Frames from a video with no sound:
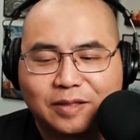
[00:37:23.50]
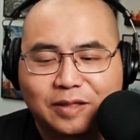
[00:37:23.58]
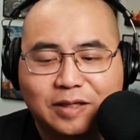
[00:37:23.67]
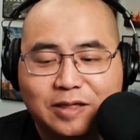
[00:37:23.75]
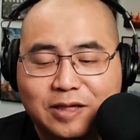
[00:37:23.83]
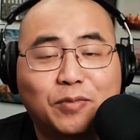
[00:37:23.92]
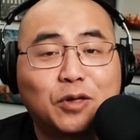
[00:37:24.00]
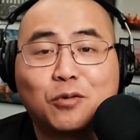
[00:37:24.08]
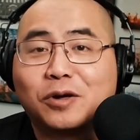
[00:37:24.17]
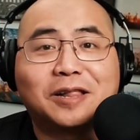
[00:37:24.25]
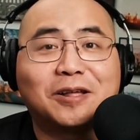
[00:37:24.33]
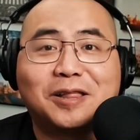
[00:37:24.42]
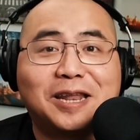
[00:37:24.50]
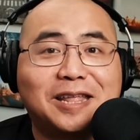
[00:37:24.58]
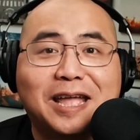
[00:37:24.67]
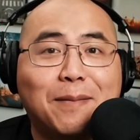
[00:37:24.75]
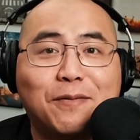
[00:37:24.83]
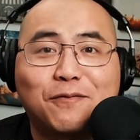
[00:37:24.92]
something will clearly need
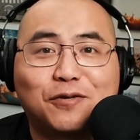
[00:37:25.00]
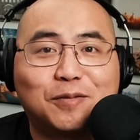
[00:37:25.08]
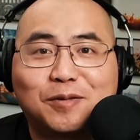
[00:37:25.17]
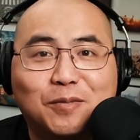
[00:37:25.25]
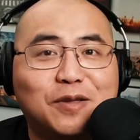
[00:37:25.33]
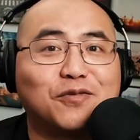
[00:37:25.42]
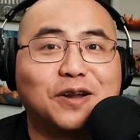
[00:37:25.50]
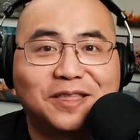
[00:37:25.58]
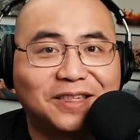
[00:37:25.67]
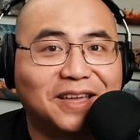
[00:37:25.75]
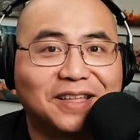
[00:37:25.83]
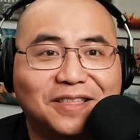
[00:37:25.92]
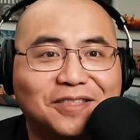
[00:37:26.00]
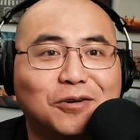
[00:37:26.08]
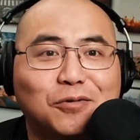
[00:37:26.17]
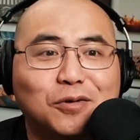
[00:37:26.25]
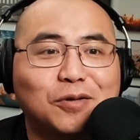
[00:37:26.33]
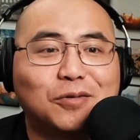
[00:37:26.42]
to happen for them to be friends again. So
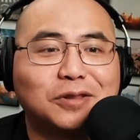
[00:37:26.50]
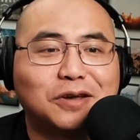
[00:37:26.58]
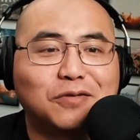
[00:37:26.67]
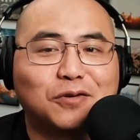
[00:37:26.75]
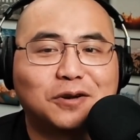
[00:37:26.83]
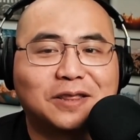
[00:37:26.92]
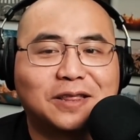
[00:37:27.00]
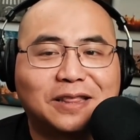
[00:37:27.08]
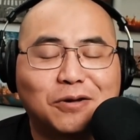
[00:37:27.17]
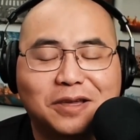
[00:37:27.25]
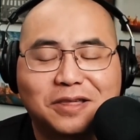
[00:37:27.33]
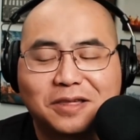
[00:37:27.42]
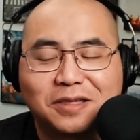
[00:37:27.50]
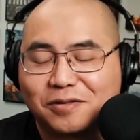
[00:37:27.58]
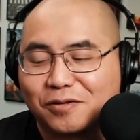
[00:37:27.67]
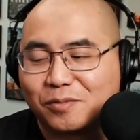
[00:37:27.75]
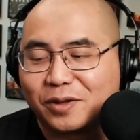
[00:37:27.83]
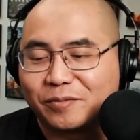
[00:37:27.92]
we'll look forward to that in Loki season
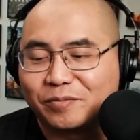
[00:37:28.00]
2. But